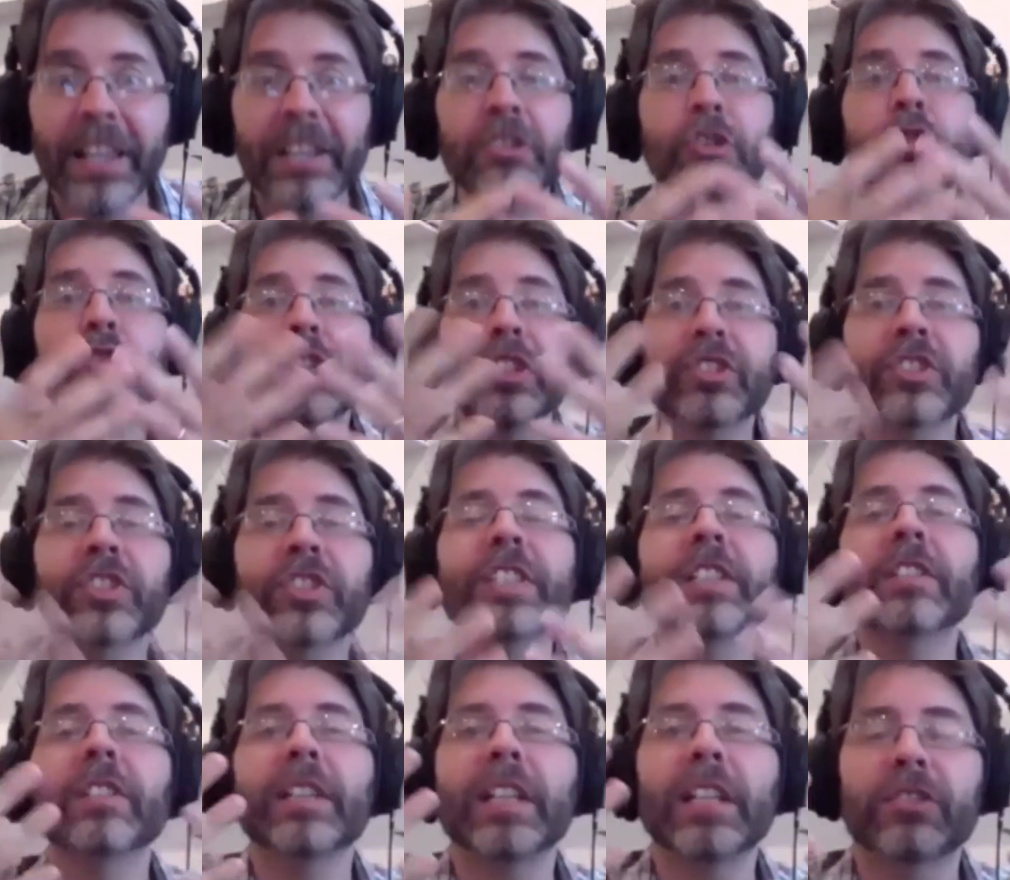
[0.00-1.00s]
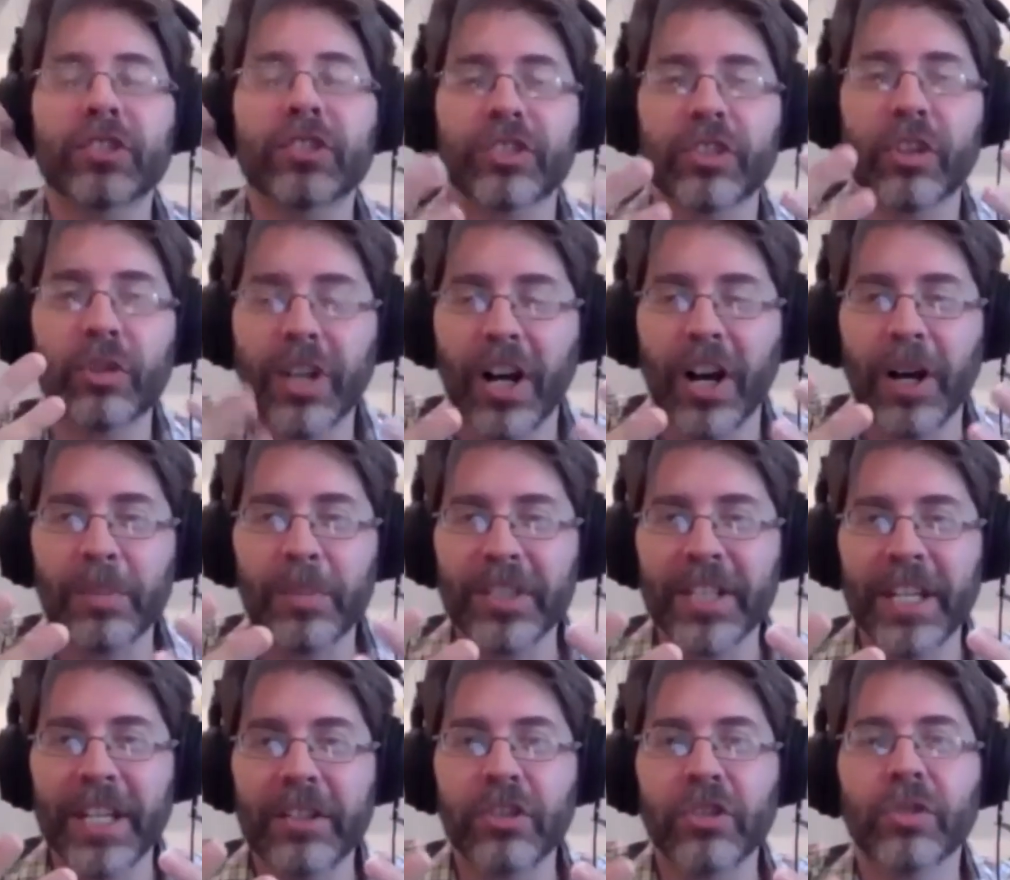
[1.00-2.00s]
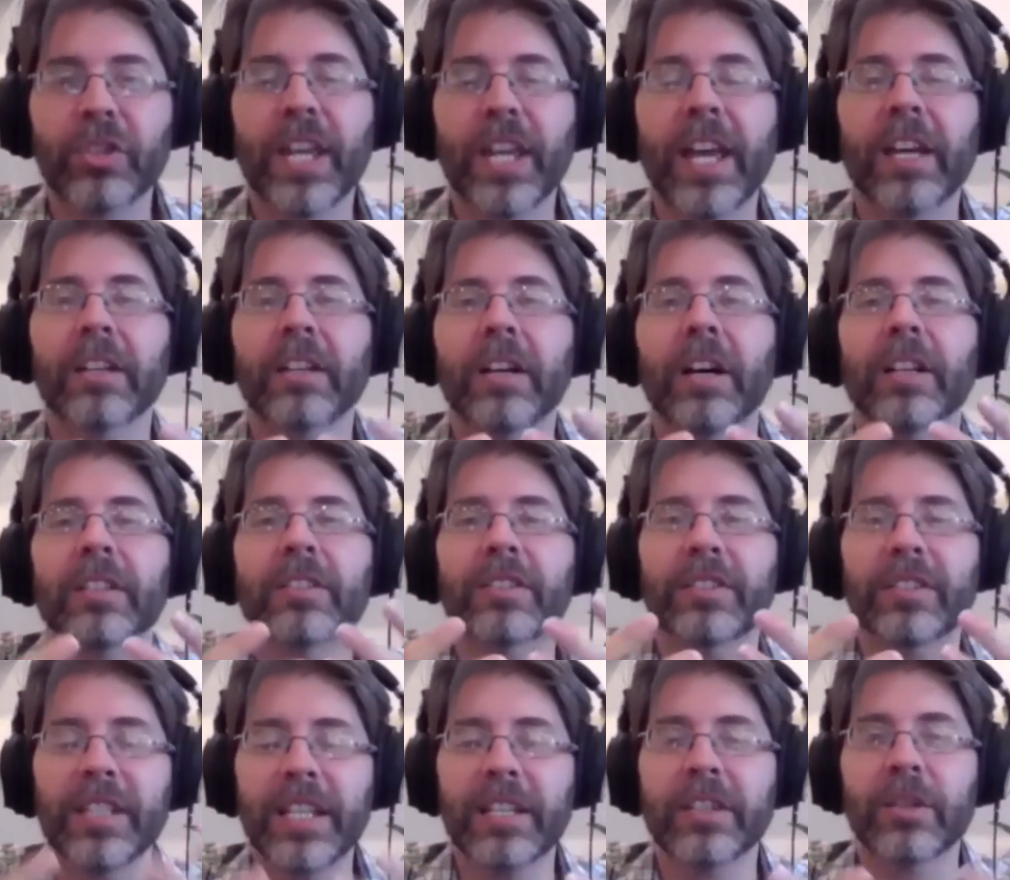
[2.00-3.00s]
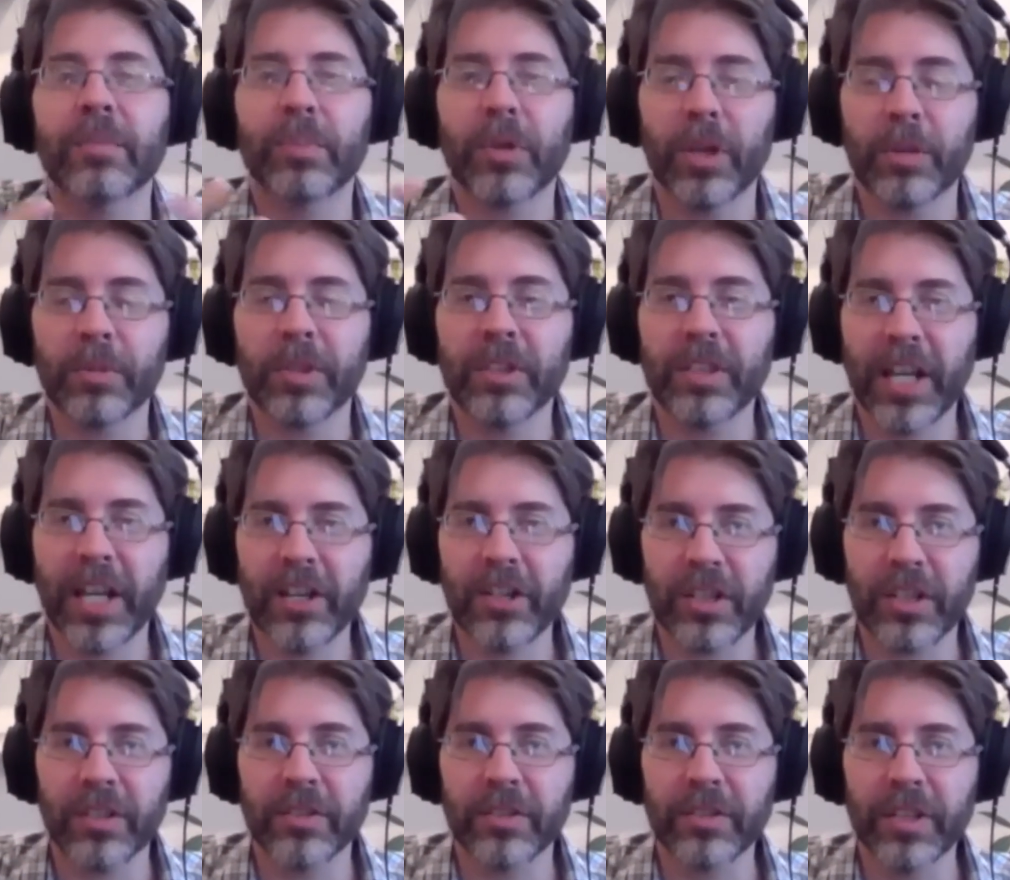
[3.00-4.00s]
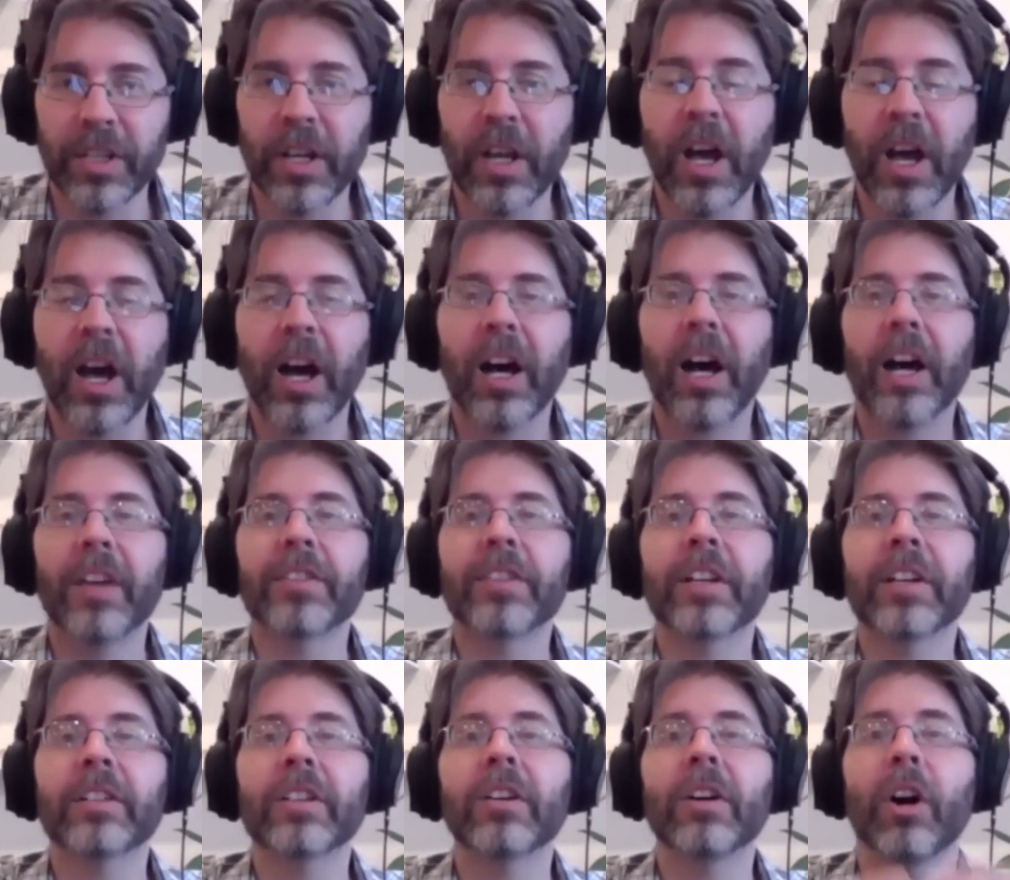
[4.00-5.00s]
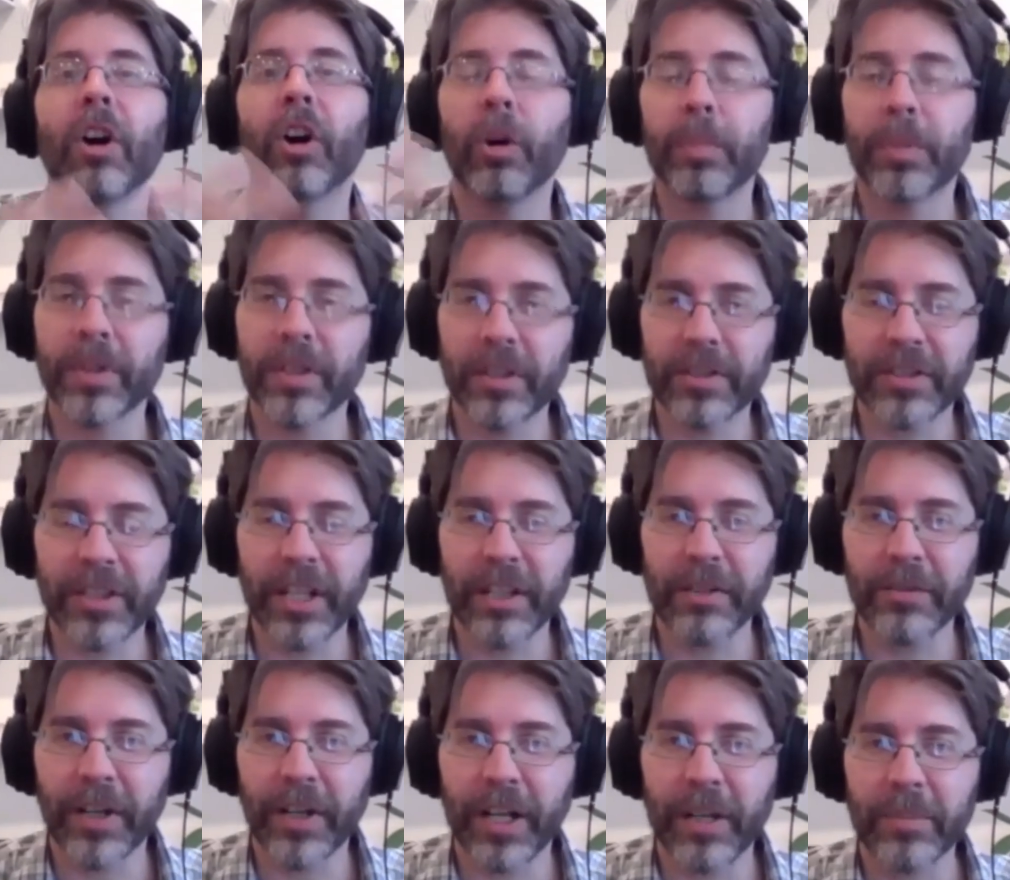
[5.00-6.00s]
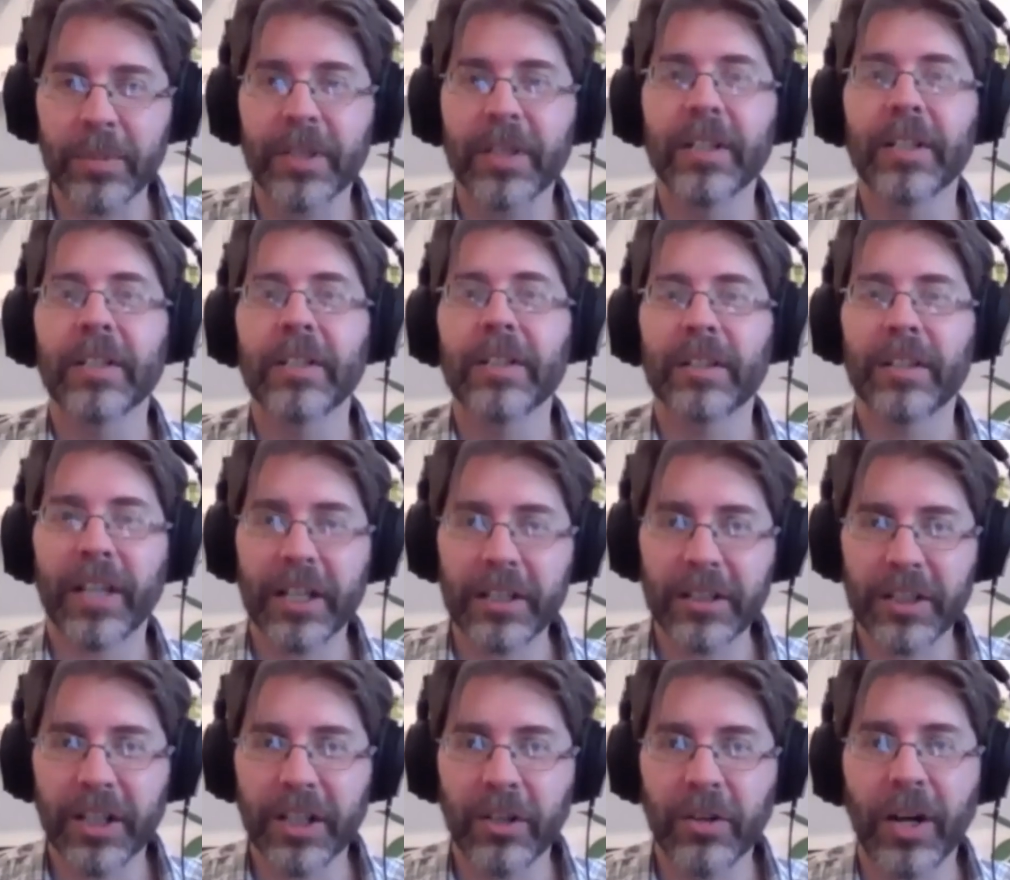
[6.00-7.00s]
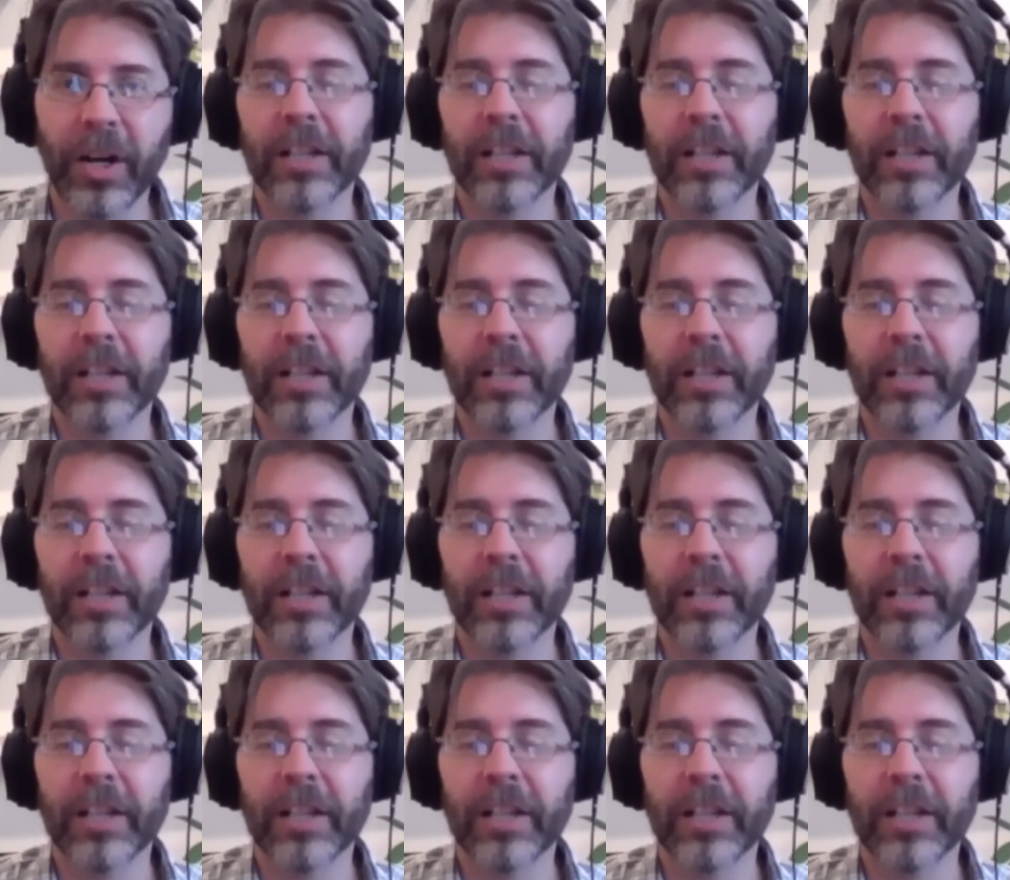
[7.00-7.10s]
Like you just literally, it's so complicated. You cannot see the permutations until you open yourself up, let go.